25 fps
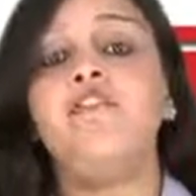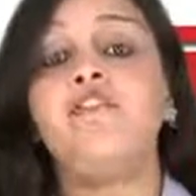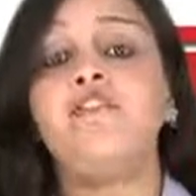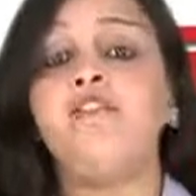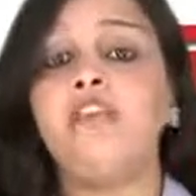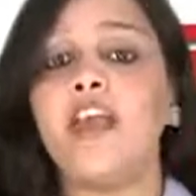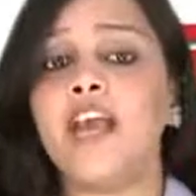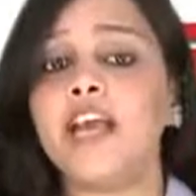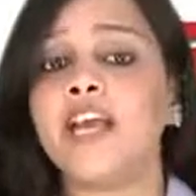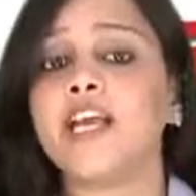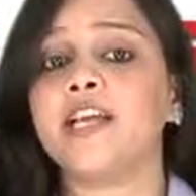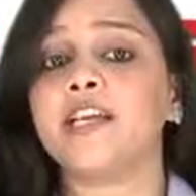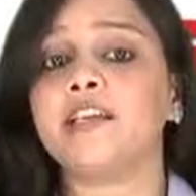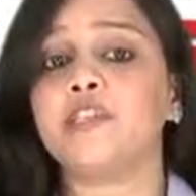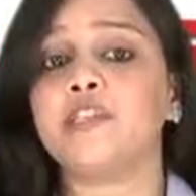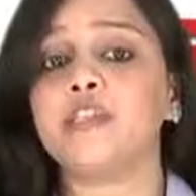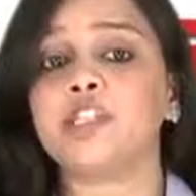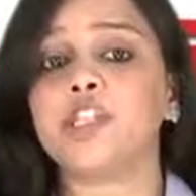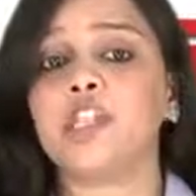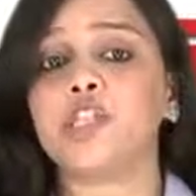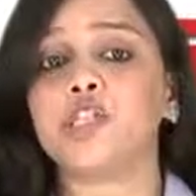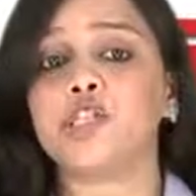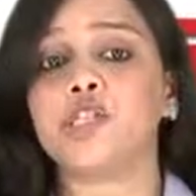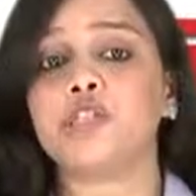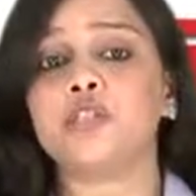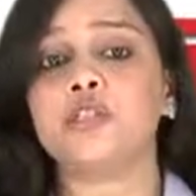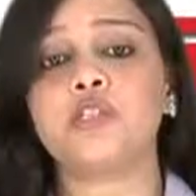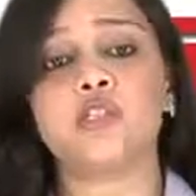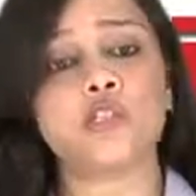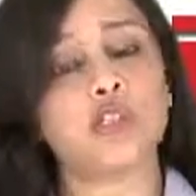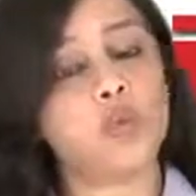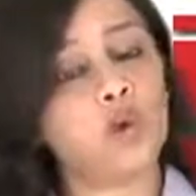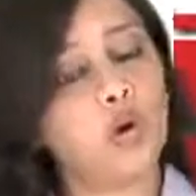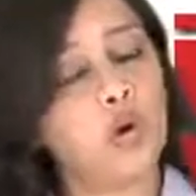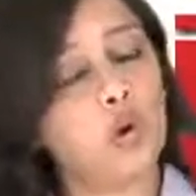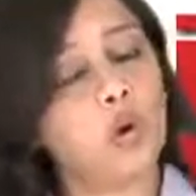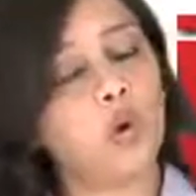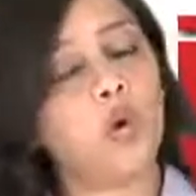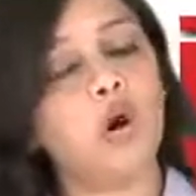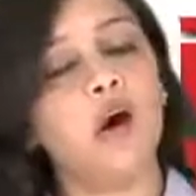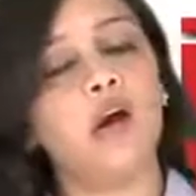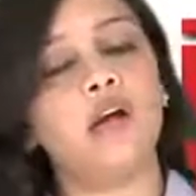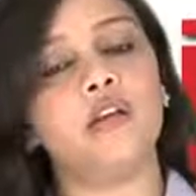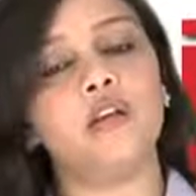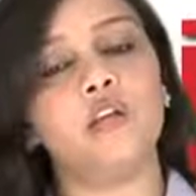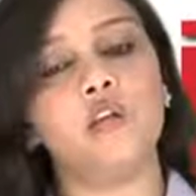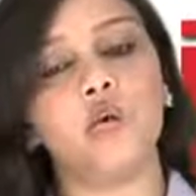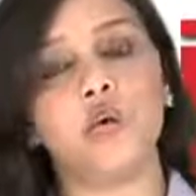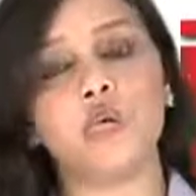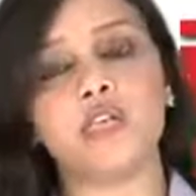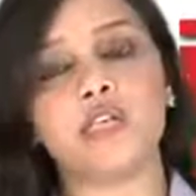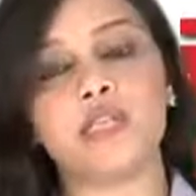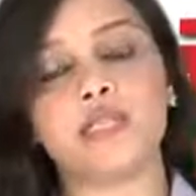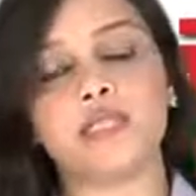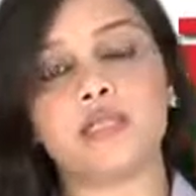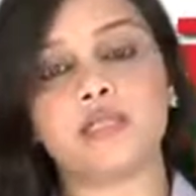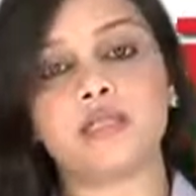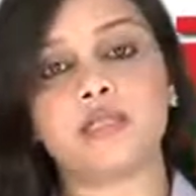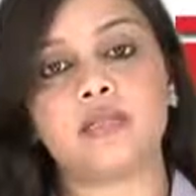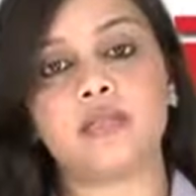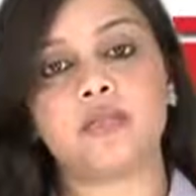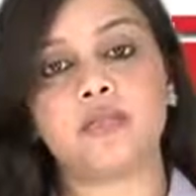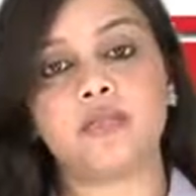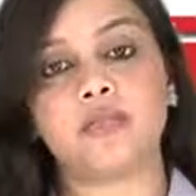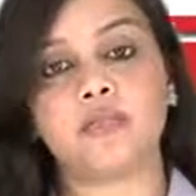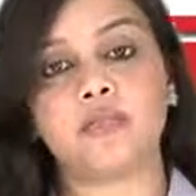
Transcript: fake attestations go unnoticed.